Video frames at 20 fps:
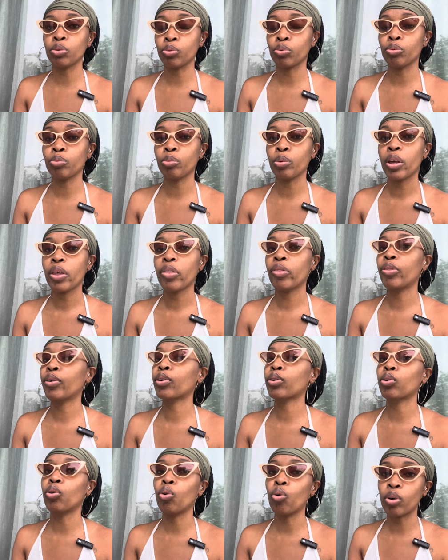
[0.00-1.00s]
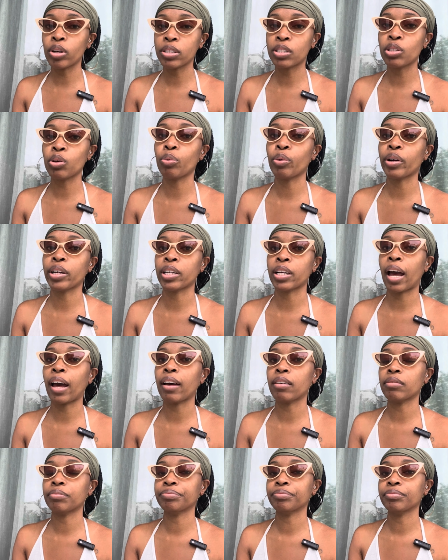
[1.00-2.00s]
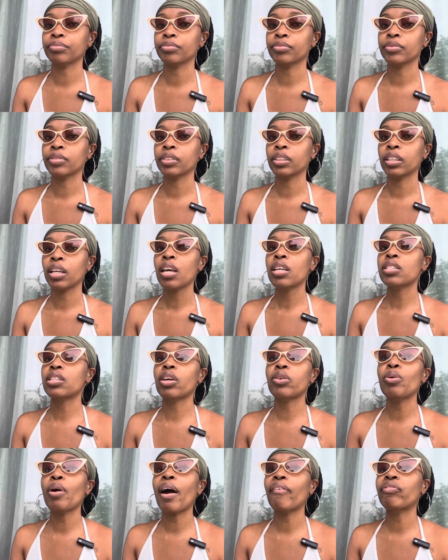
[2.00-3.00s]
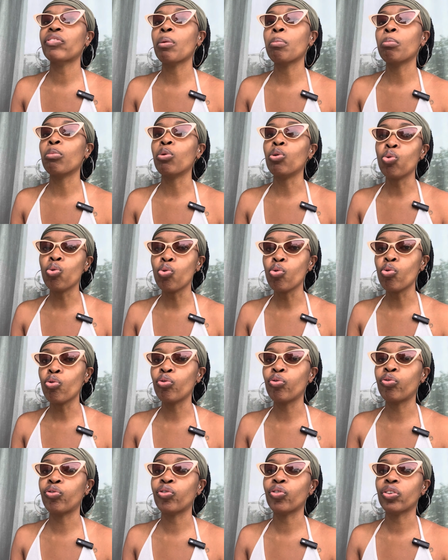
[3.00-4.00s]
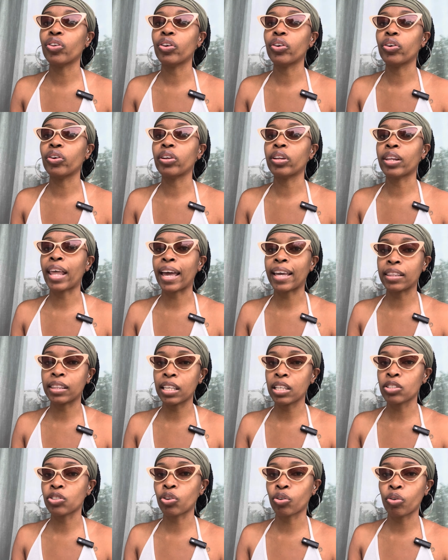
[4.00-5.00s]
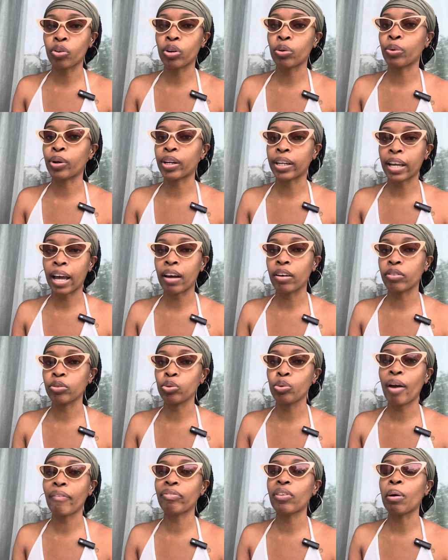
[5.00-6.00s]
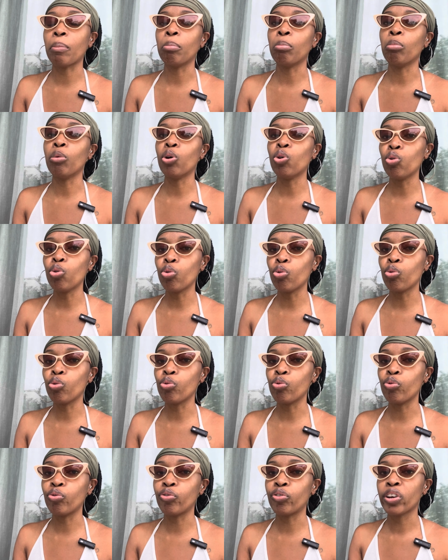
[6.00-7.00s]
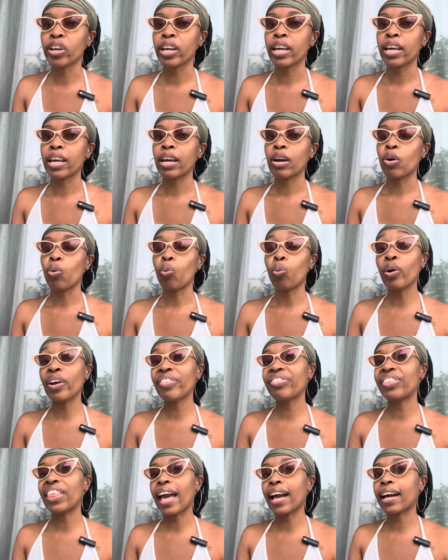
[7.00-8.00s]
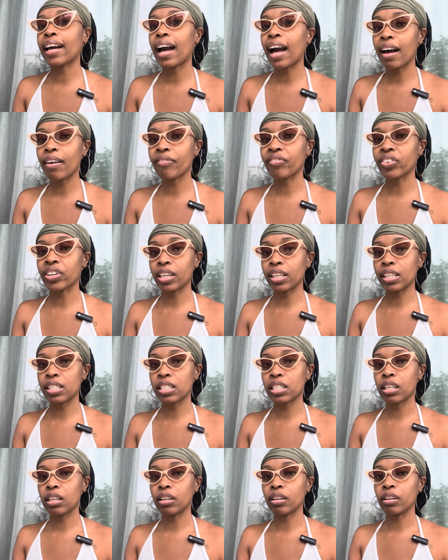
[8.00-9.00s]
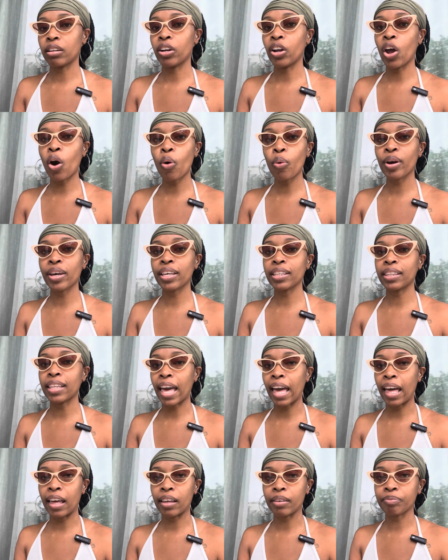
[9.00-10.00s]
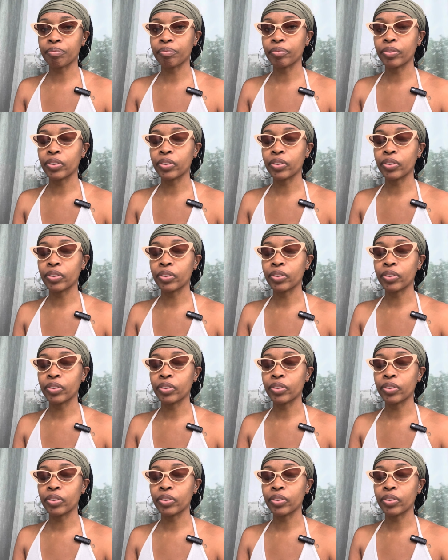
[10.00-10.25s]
do, they're going to work out. So you have to move like things are going to work out. You have to move with that confidence, knowing that